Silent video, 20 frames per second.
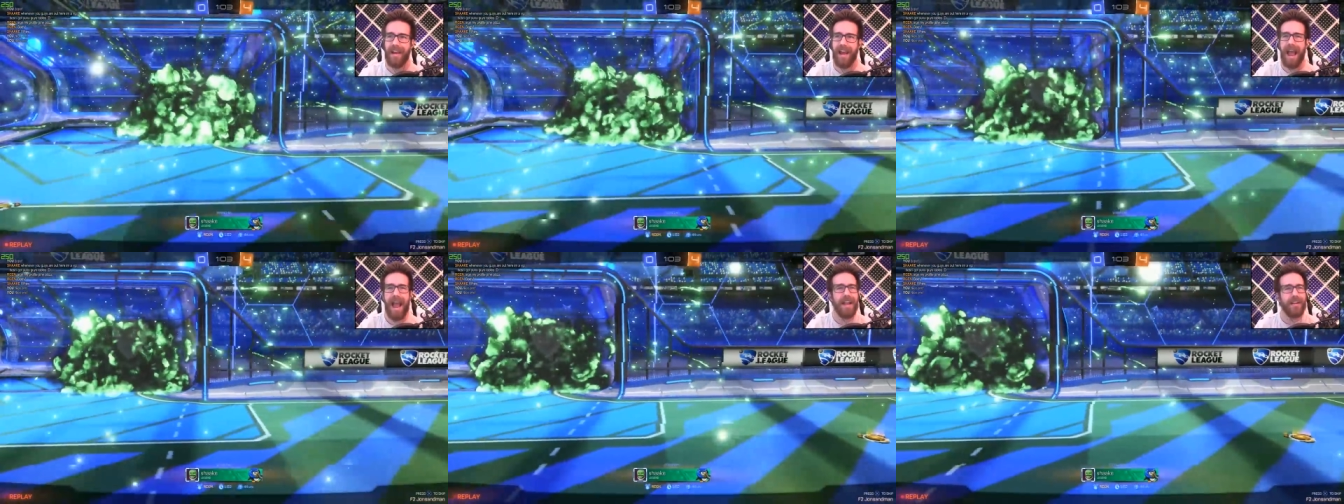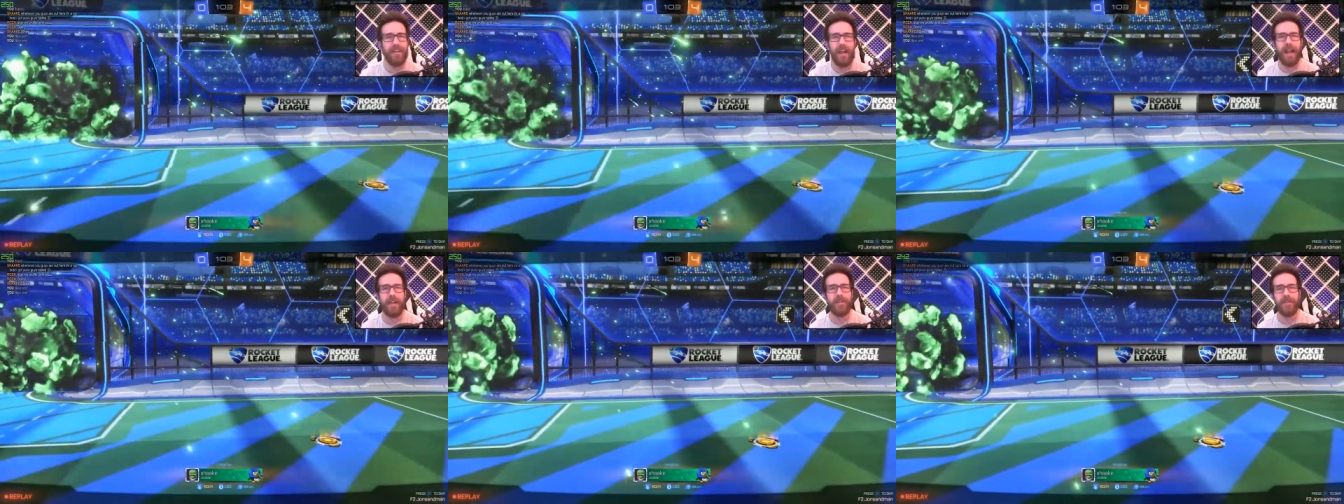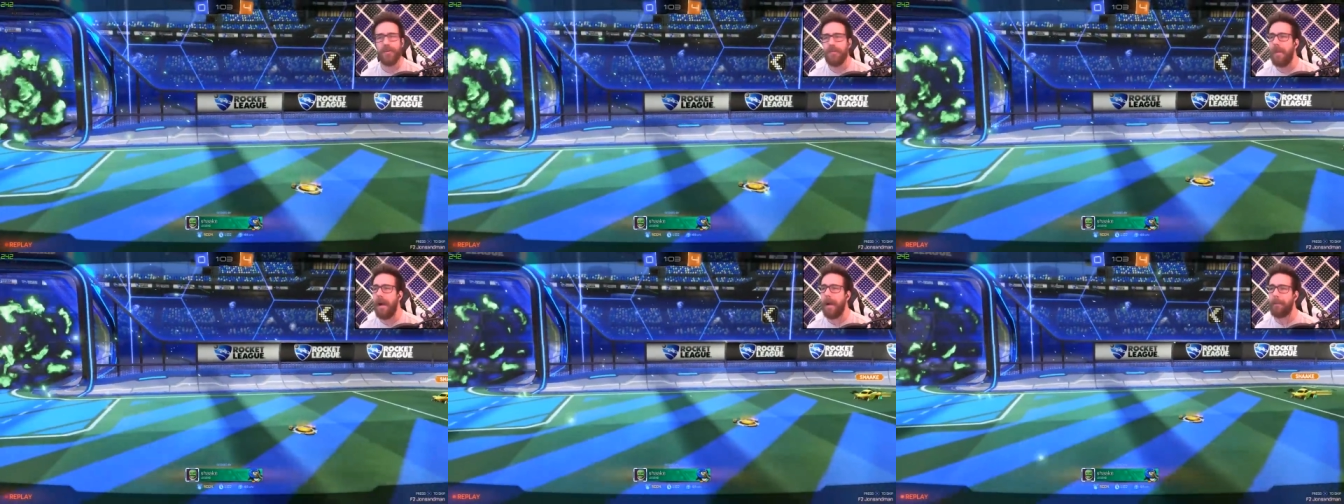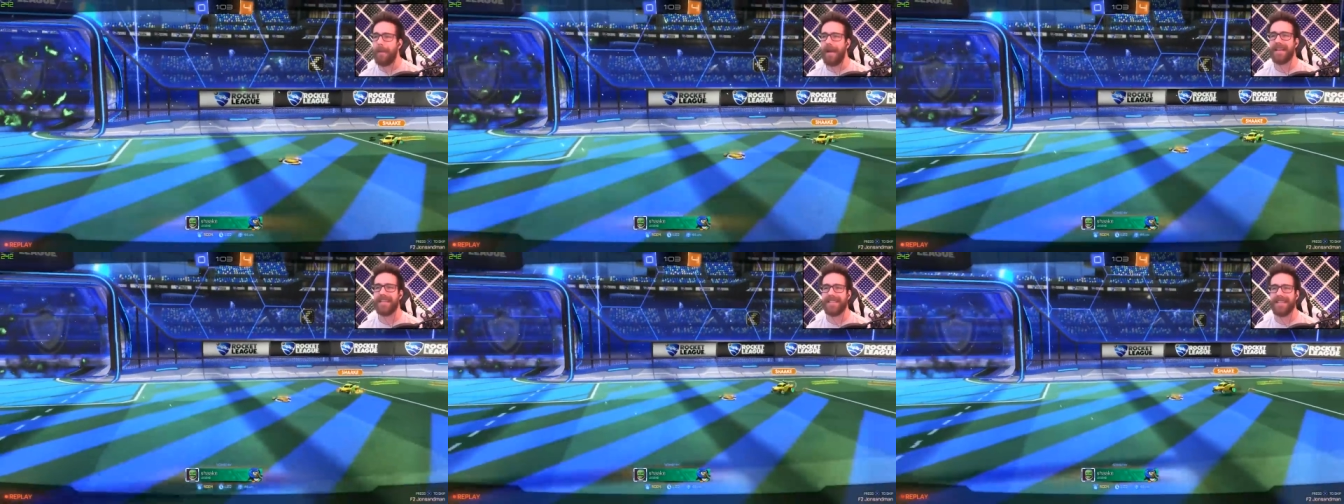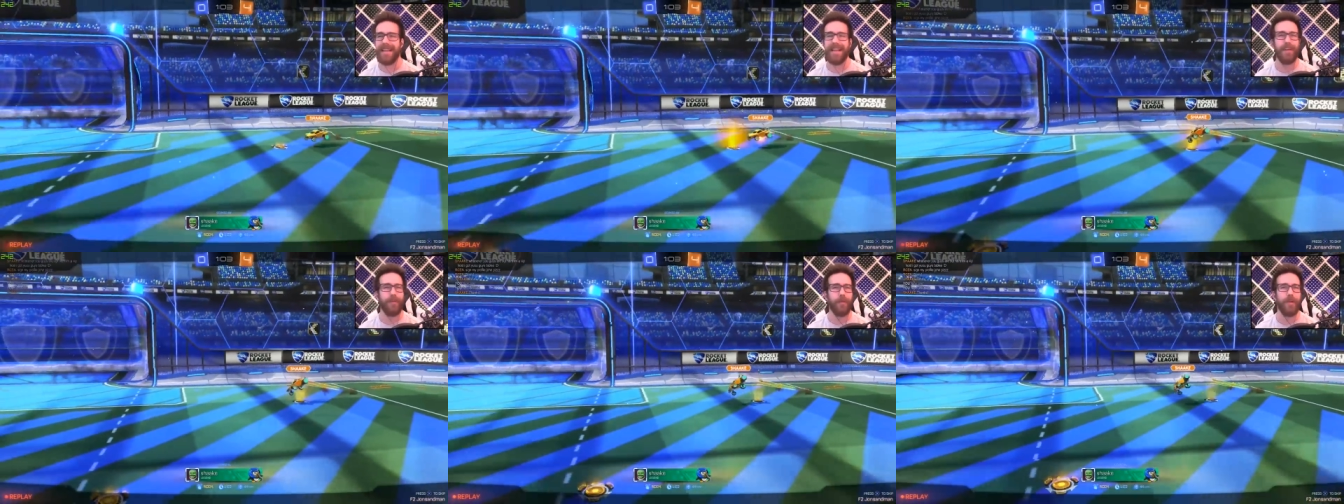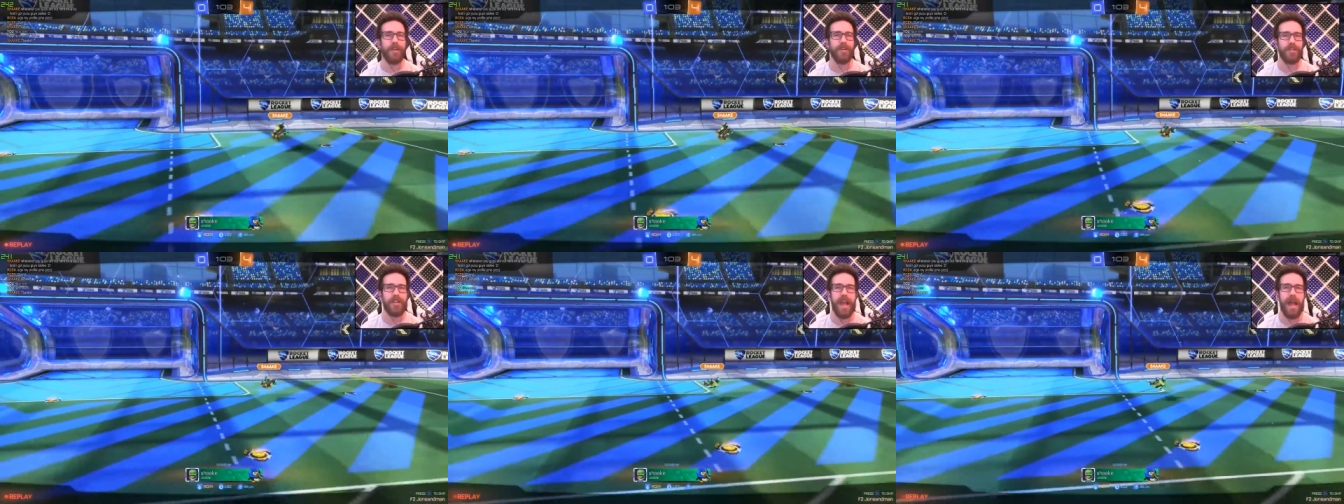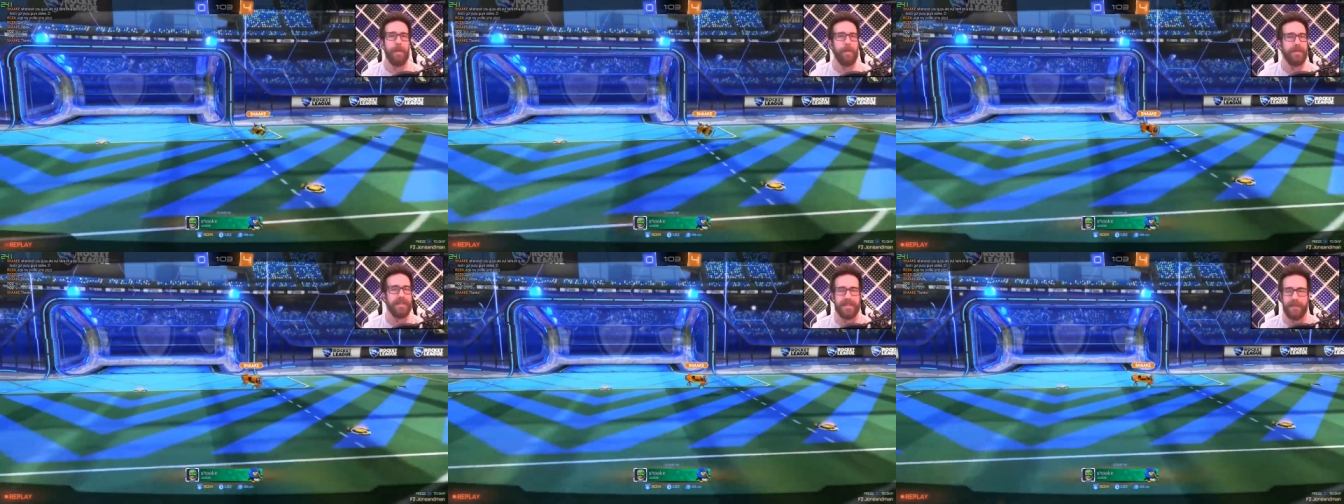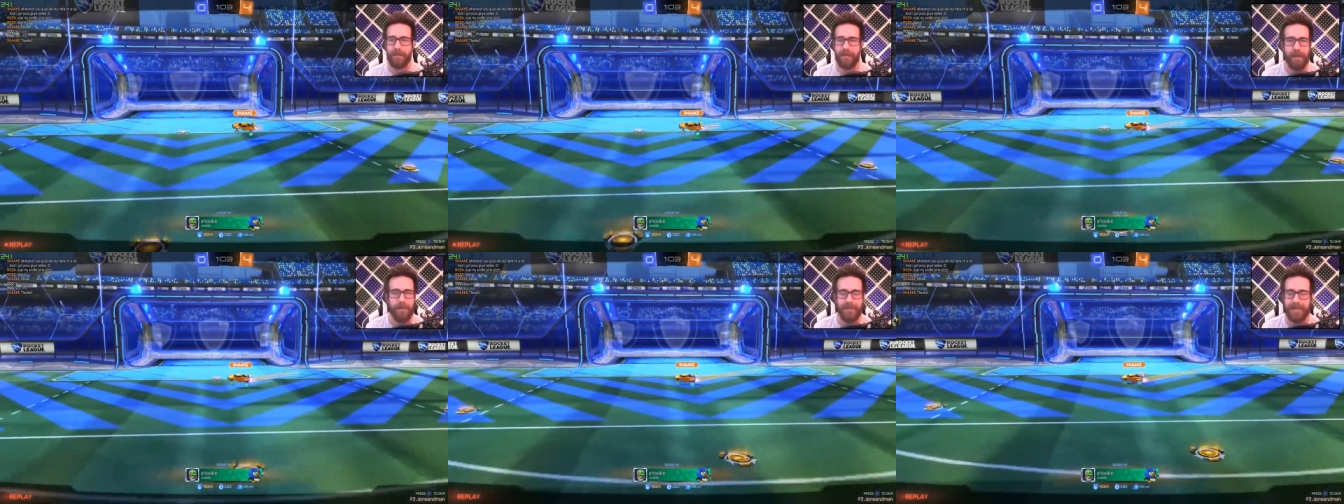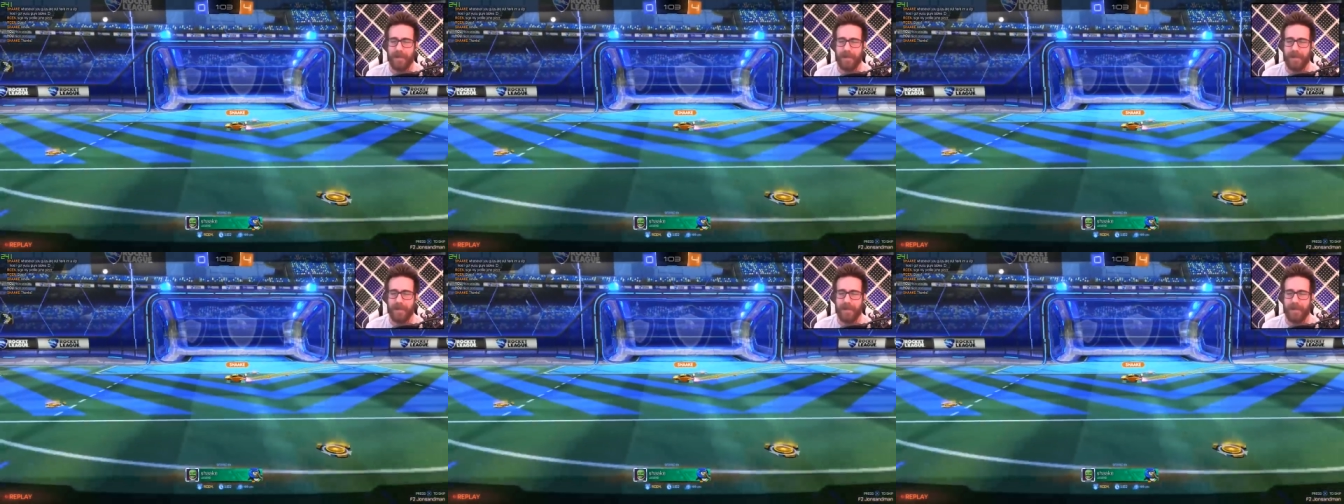I do my best to, like, read chat, but sometimes